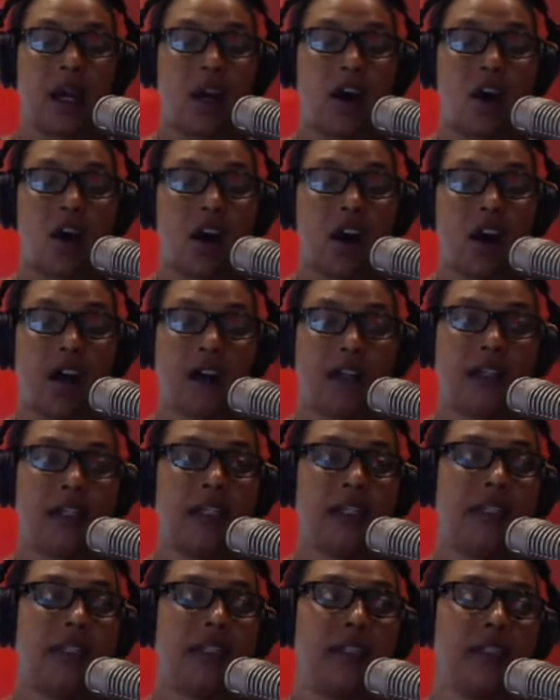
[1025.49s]

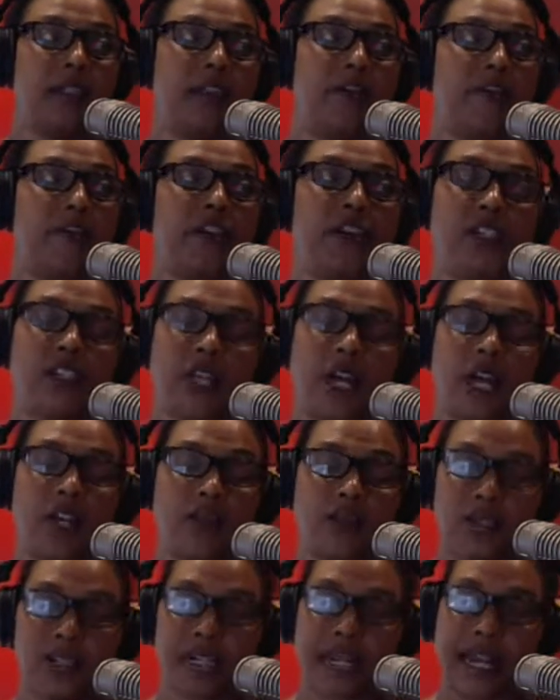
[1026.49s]
our the first
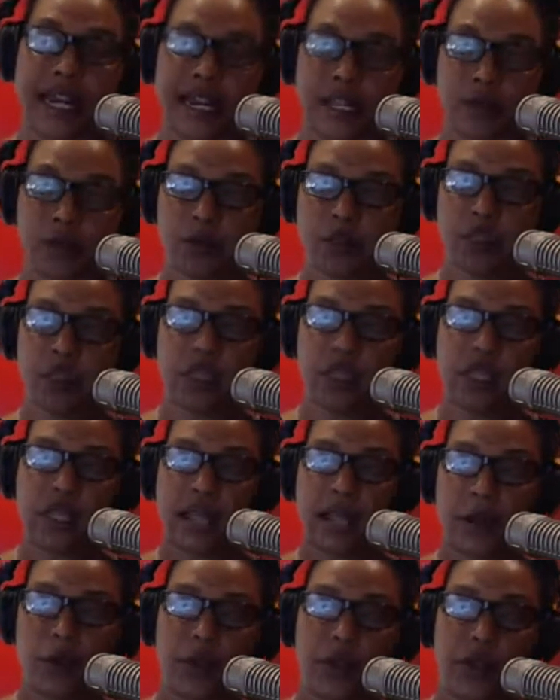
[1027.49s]
100 days will look
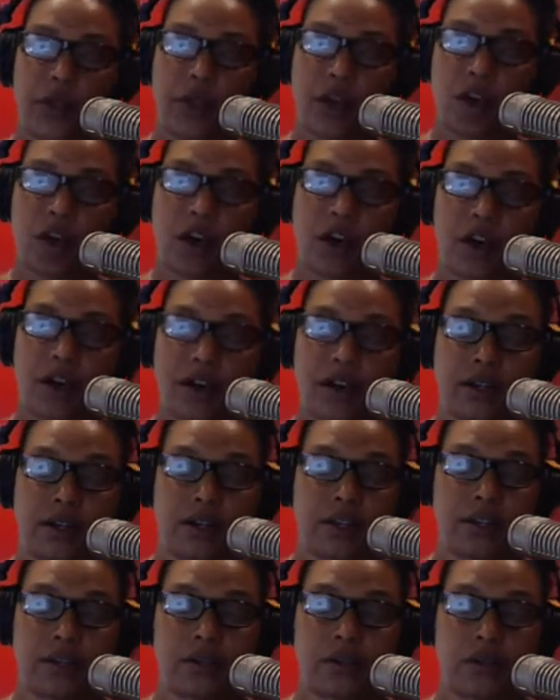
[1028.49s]
like with our
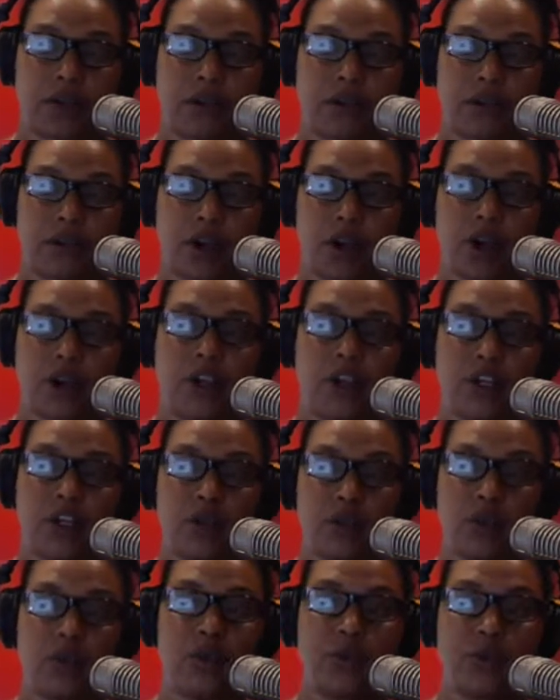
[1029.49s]

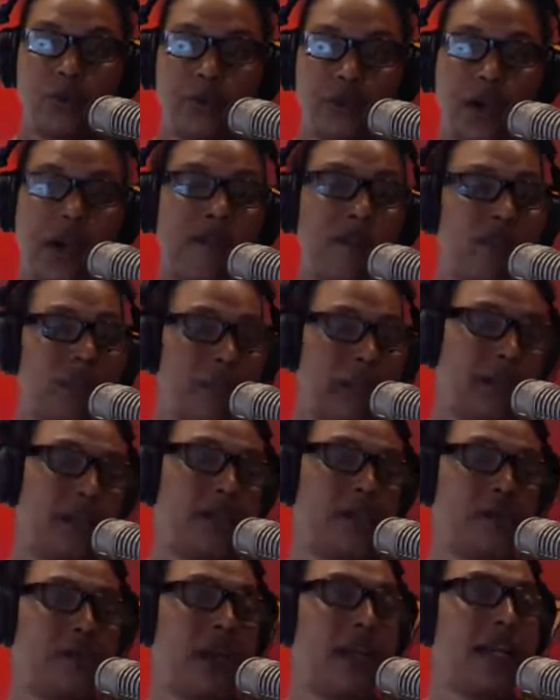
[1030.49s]
new
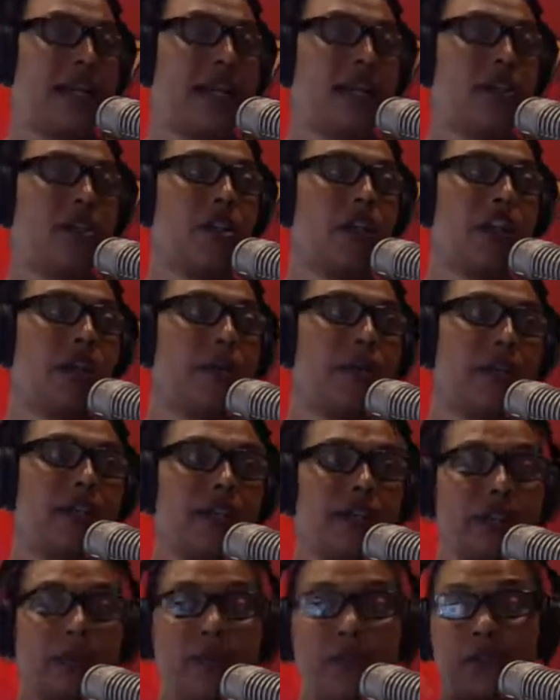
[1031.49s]
government, right? And talk
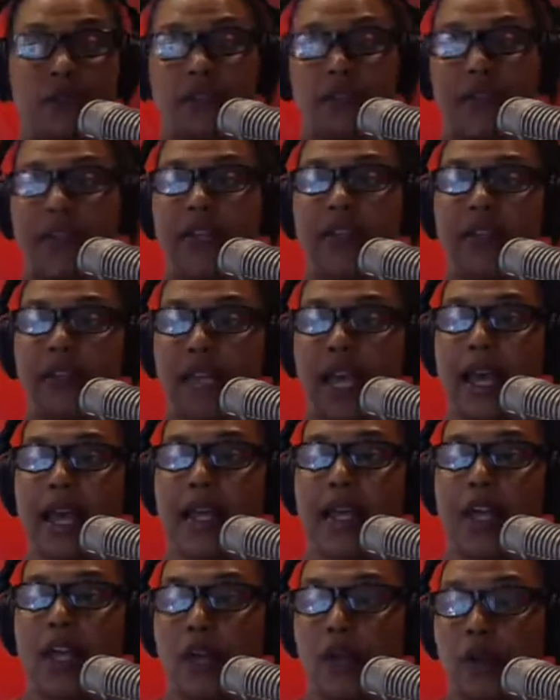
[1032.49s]
about some of the things
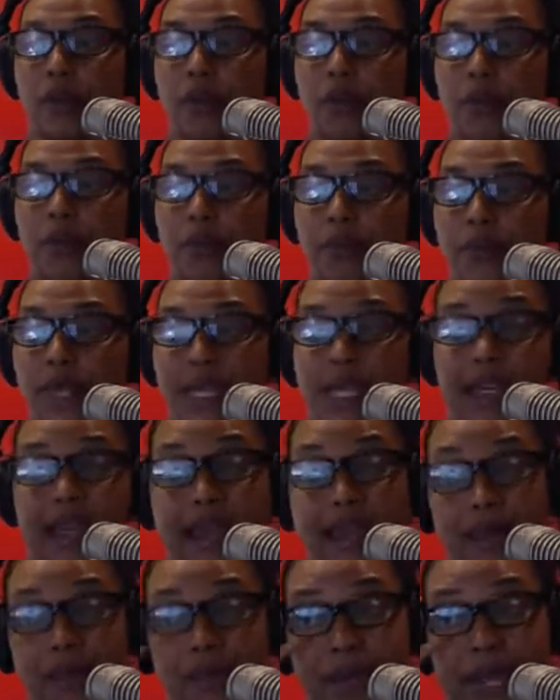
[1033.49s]
that were being
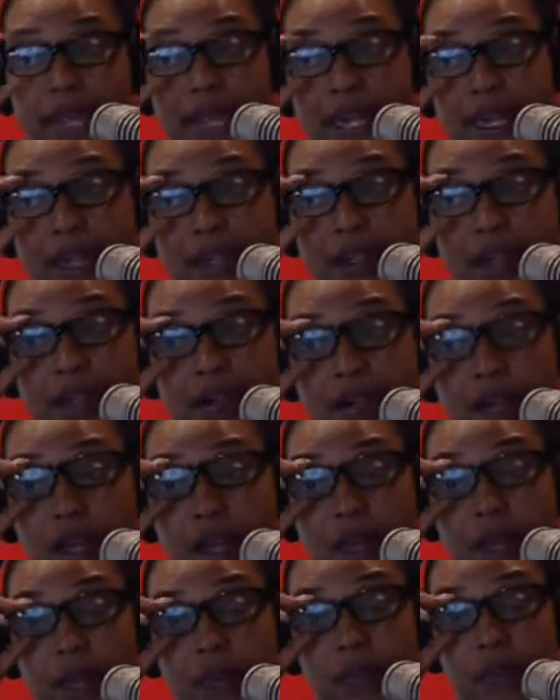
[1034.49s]
campaigned.
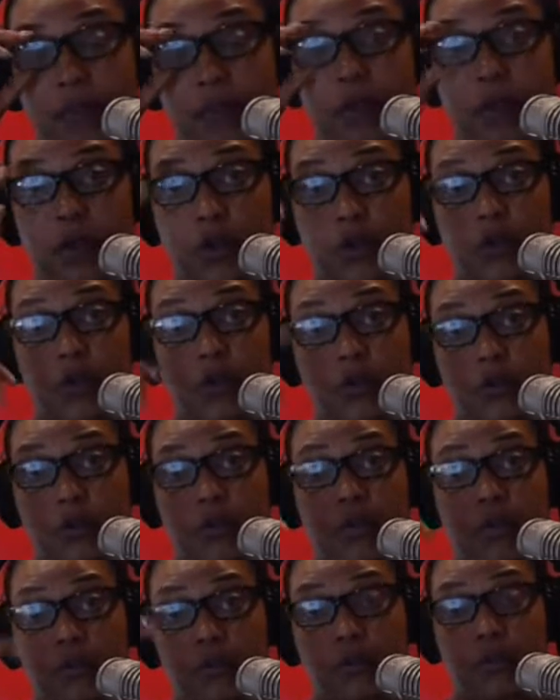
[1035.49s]

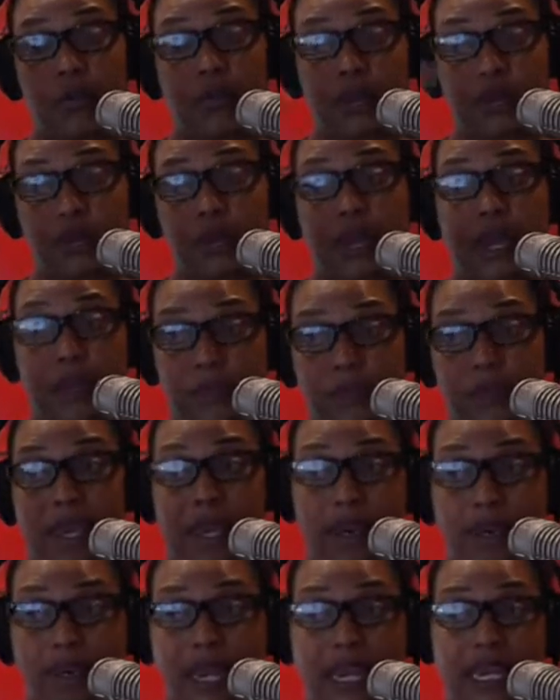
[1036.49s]
They were
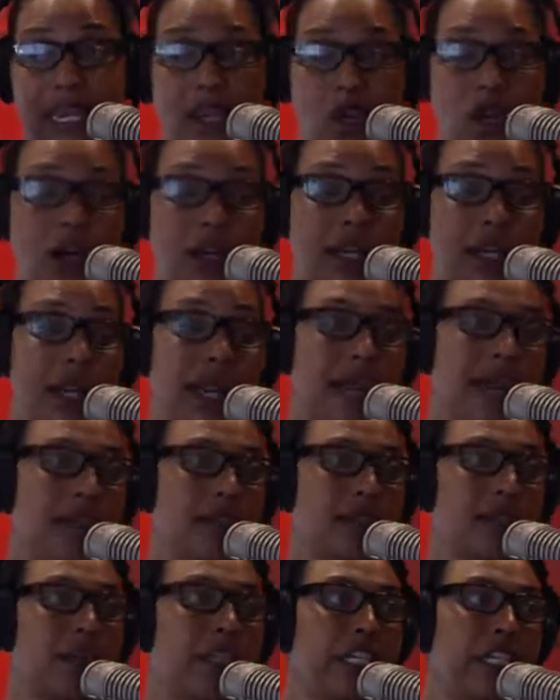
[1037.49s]
campaigning on,
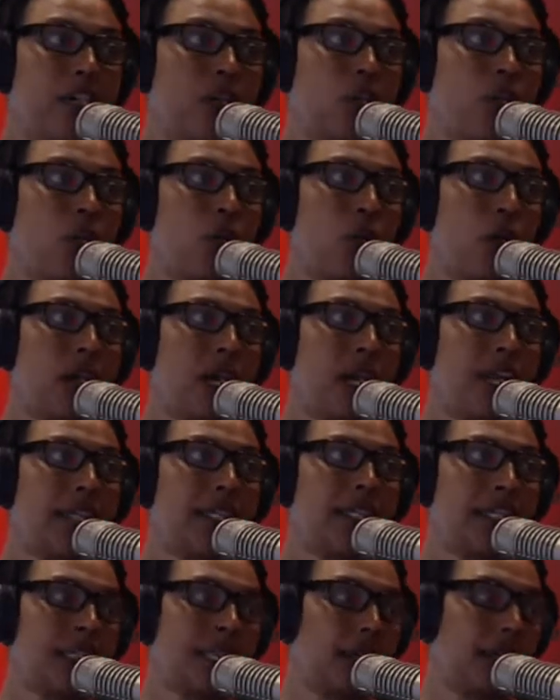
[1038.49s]
because they really don't want
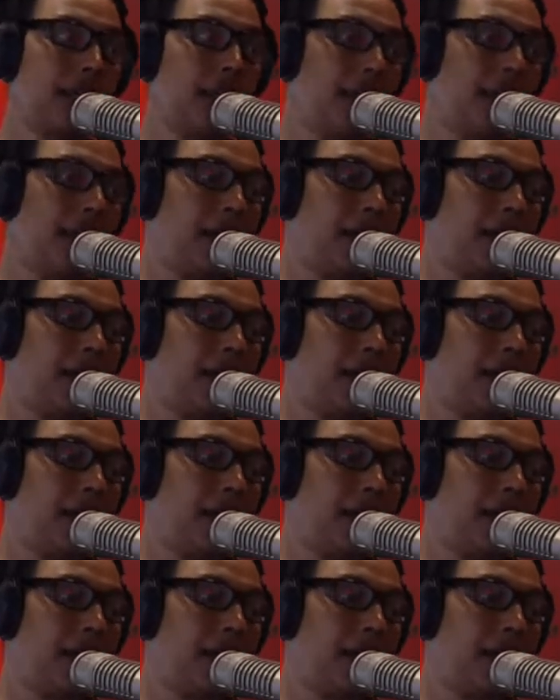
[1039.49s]
us to